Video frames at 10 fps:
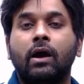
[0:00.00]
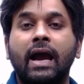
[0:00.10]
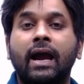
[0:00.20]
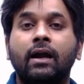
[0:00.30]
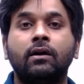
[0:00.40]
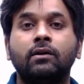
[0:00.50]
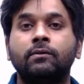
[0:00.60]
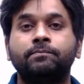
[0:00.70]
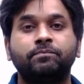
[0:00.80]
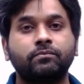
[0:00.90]
And
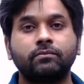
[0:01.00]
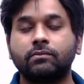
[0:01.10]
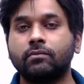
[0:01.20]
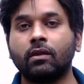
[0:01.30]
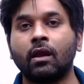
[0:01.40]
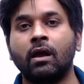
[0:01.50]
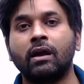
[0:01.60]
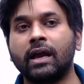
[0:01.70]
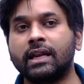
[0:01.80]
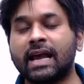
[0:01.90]
a
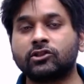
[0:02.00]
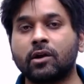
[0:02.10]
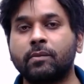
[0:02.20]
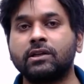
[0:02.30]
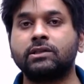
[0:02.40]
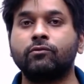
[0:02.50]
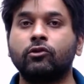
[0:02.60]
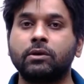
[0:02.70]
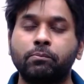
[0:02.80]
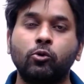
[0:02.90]
national emergency
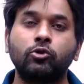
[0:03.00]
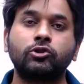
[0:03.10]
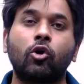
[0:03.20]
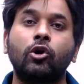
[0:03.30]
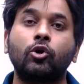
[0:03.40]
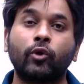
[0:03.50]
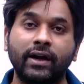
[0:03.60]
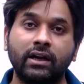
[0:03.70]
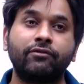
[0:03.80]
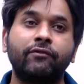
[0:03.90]
was imposed on
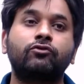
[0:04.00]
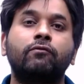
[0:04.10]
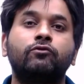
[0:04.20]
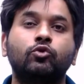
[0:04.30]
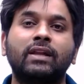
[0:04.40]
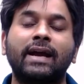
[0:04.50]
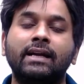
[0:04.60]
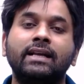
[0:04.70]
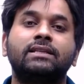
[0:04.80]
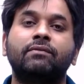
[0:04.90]
25th of June
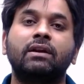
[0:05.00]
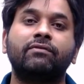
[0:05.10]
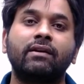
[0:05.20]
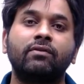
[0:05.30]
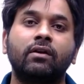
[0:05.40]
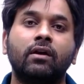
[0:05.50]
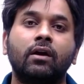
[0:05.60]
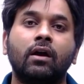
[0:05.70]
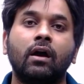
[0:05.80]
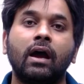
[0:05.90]
1975.
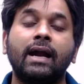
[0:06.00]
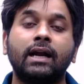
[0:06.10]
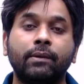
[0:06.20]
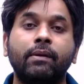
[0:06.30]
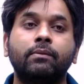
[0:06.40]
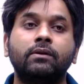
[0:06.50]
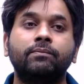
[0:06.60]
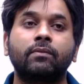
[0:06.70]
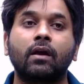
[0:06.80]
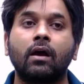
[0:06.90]
And
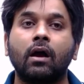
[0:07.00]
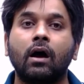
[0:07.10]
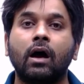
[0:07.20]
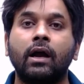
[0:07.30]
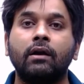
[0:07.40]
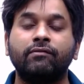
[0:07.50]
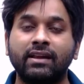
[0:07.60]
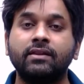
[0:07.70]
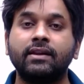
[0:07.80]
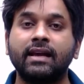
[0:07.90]
remember, and
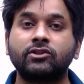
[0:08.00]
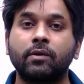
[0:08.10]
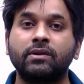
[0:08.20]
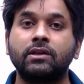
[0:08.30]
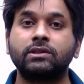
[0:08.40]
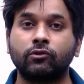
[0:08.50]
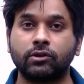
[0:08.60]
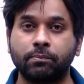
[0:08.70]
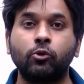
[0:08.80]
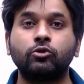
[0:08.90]
when the national emergency was
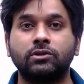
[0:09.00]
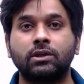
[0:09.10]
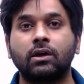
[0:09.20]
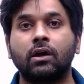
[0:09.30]
imposed,